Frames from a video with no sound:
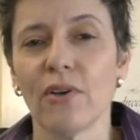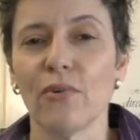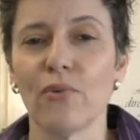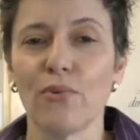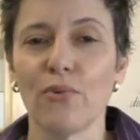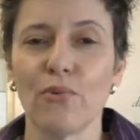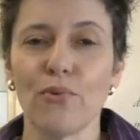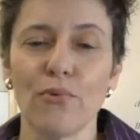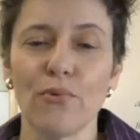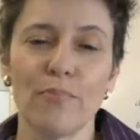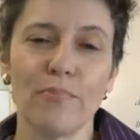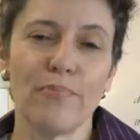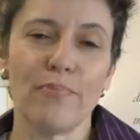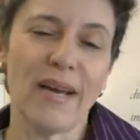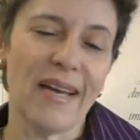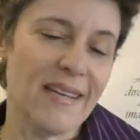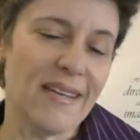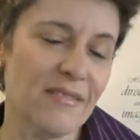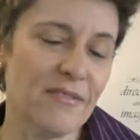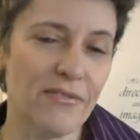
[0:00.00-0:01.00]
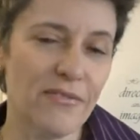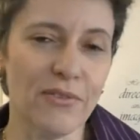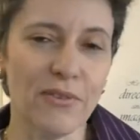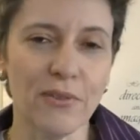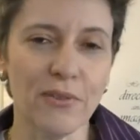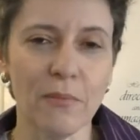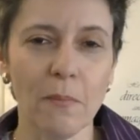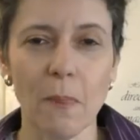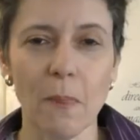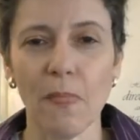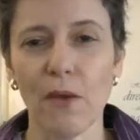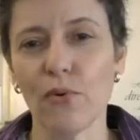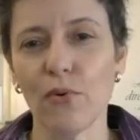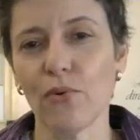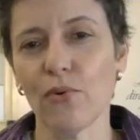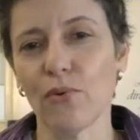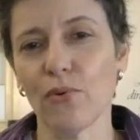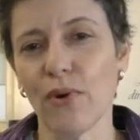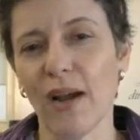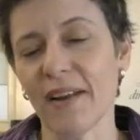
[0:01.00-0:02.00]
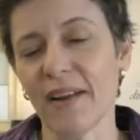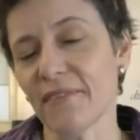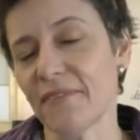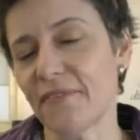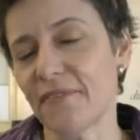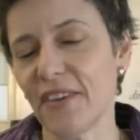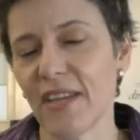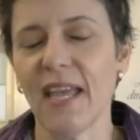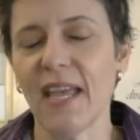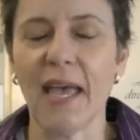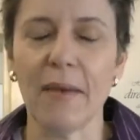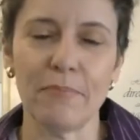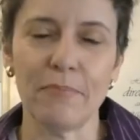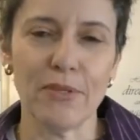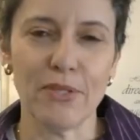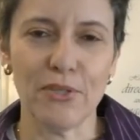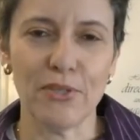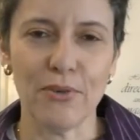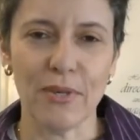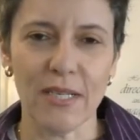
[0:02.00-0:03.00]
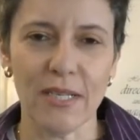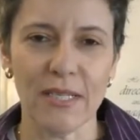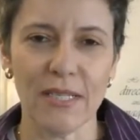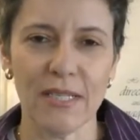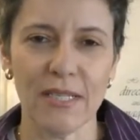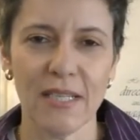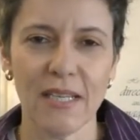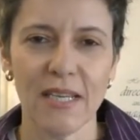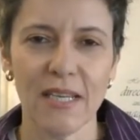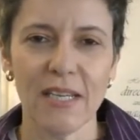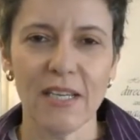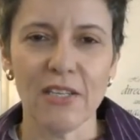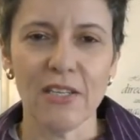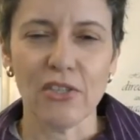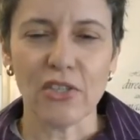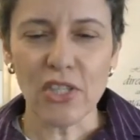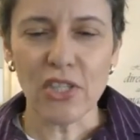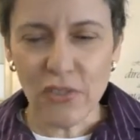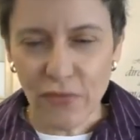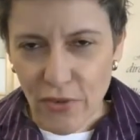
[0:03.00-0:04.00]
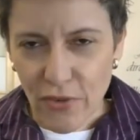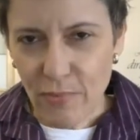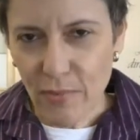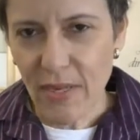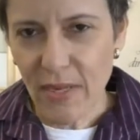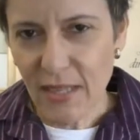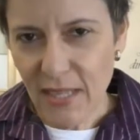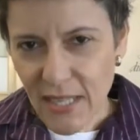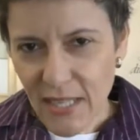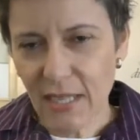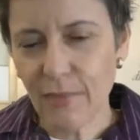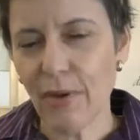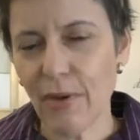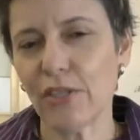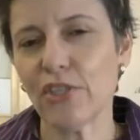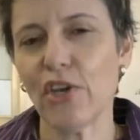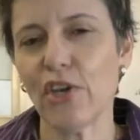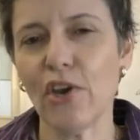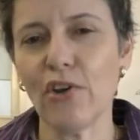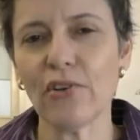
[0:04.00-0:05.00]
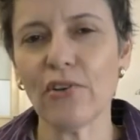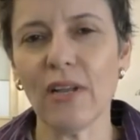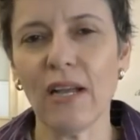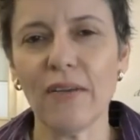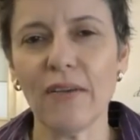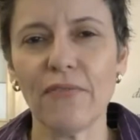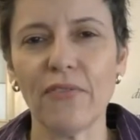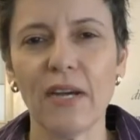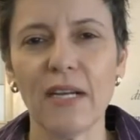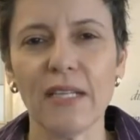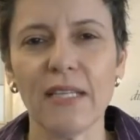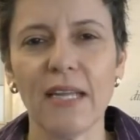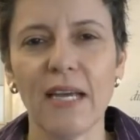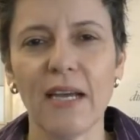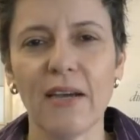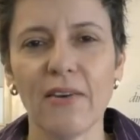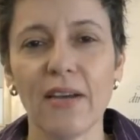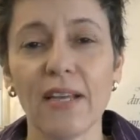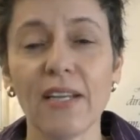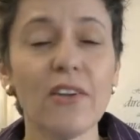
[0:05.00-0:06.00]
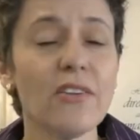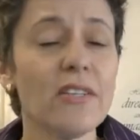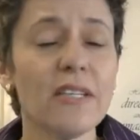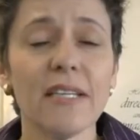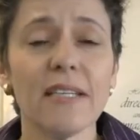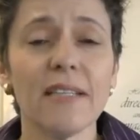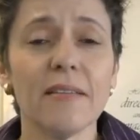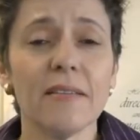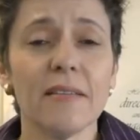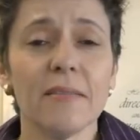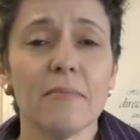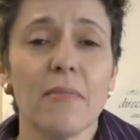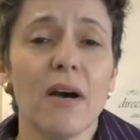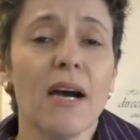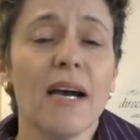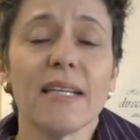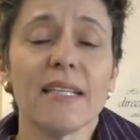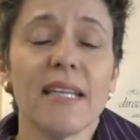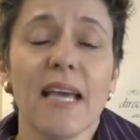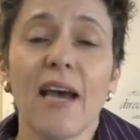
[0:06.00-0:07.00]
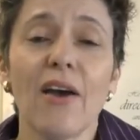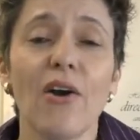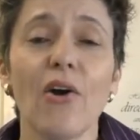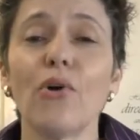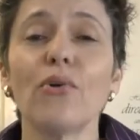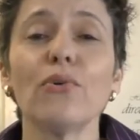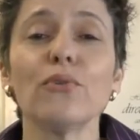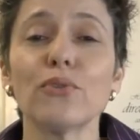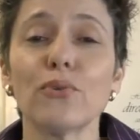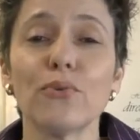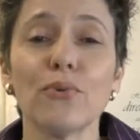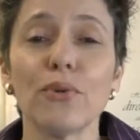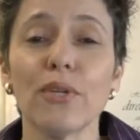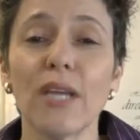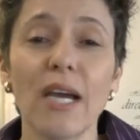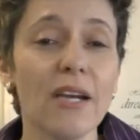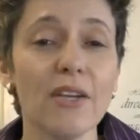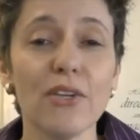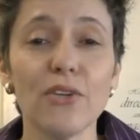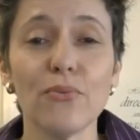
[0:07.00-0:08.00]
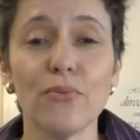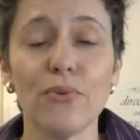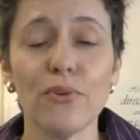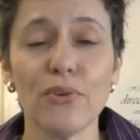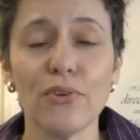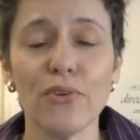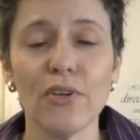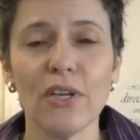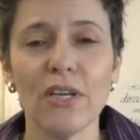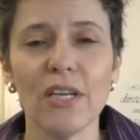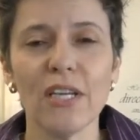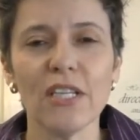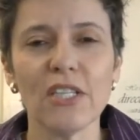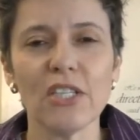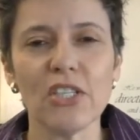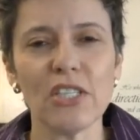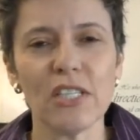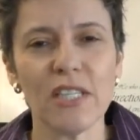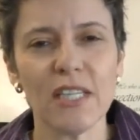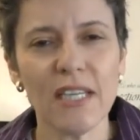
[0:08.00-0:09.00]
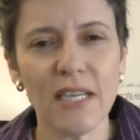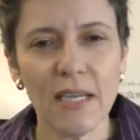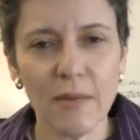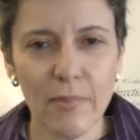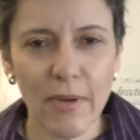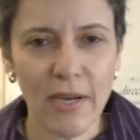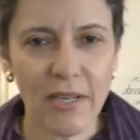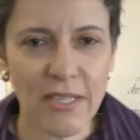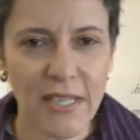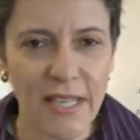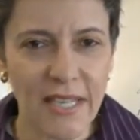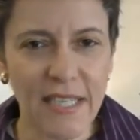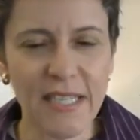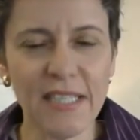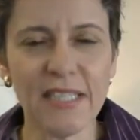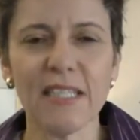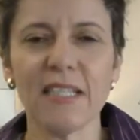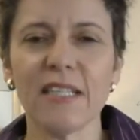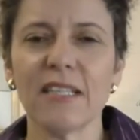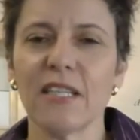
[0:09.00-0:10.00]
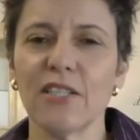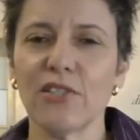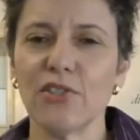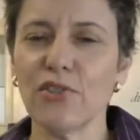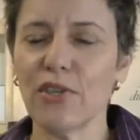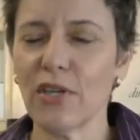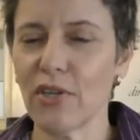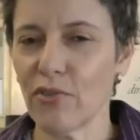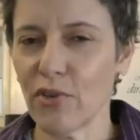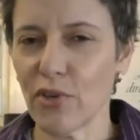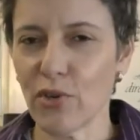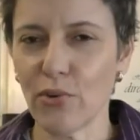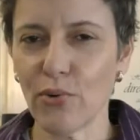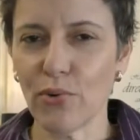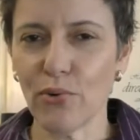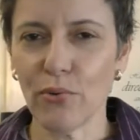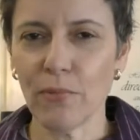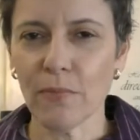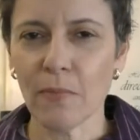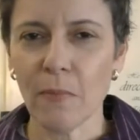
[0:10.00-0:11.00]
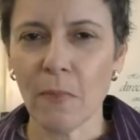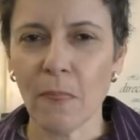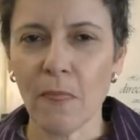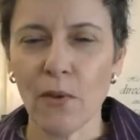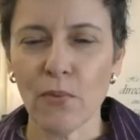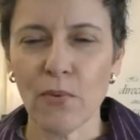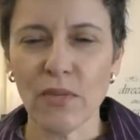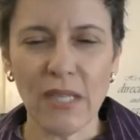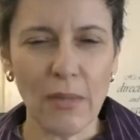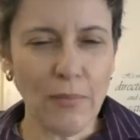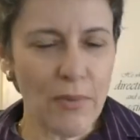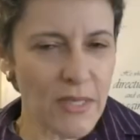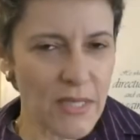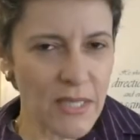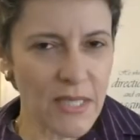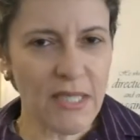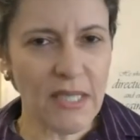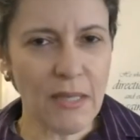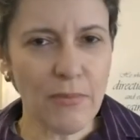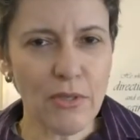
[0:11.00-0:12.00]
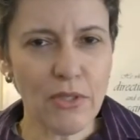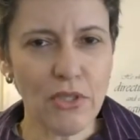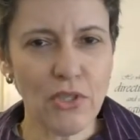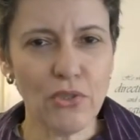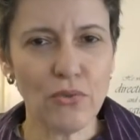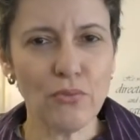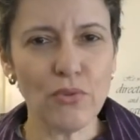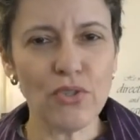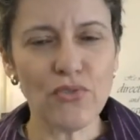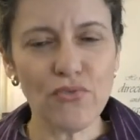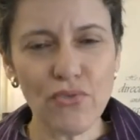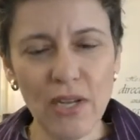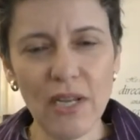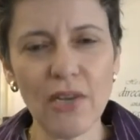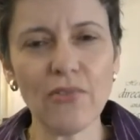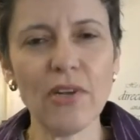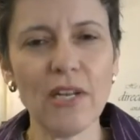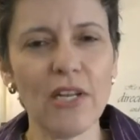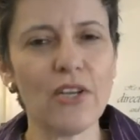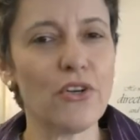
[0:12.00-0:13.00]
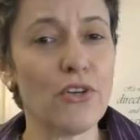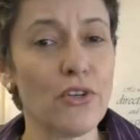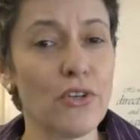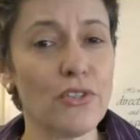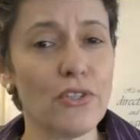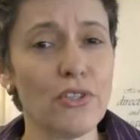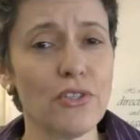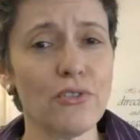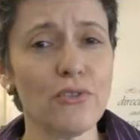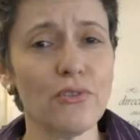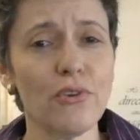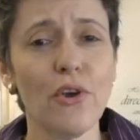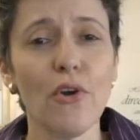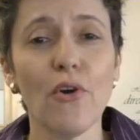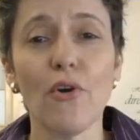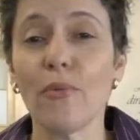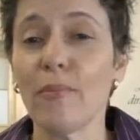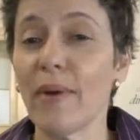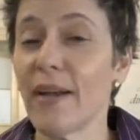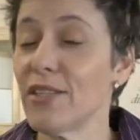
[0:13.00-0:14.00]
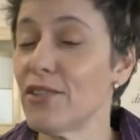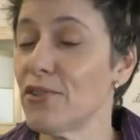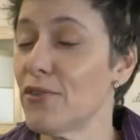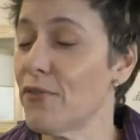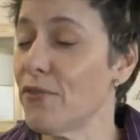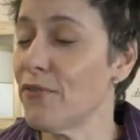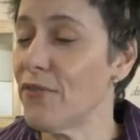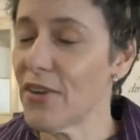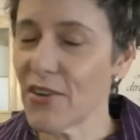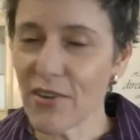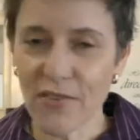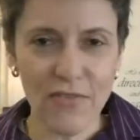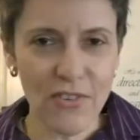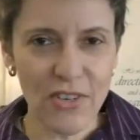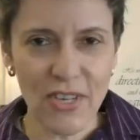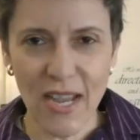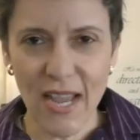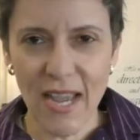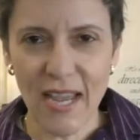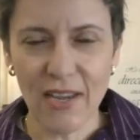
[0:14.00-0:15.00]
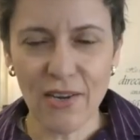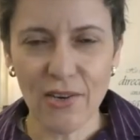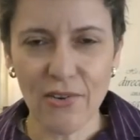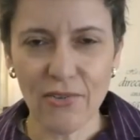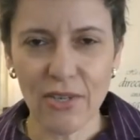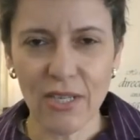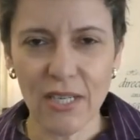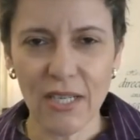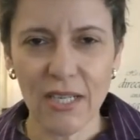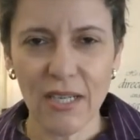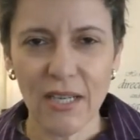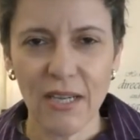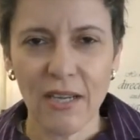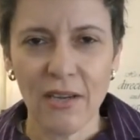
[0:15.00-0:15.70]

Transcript: or painful or unfair happen to us. So just for a minute, think about your own life right now. I don't mind how old or young you were. Just think about an incident that you can recall where someone did something to you which really, really hurt you or made you very, very angry